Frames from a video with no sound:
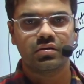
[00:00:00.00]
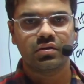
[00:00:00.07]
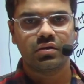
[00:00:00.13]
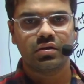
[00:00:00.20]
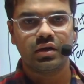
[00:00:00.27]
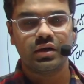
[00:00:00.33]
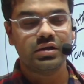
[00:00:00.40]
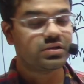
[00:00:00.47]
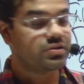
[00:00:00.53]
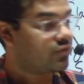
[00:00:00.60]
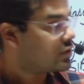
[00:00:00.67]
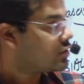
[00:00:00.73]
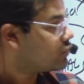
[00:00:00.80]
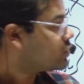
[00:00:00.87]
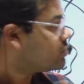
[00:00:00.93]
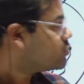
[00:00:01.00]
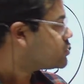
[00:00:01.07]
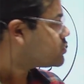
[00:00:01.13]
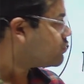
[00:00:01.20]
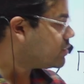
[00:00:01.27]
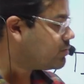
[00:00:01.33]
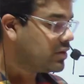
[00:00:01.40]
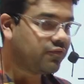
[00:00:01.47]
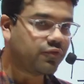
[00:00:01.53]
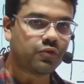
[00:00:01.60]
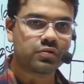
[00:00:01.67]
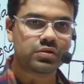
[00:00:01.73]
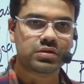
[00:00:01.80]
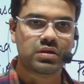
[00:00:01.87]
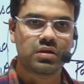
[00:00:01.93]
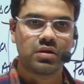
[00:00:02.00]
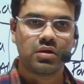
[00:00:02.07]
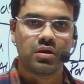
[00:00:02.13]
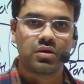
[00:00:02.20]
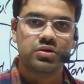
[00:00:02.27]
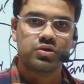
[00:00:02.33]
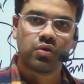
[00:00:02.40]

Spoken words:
It is one of the most feeble force. So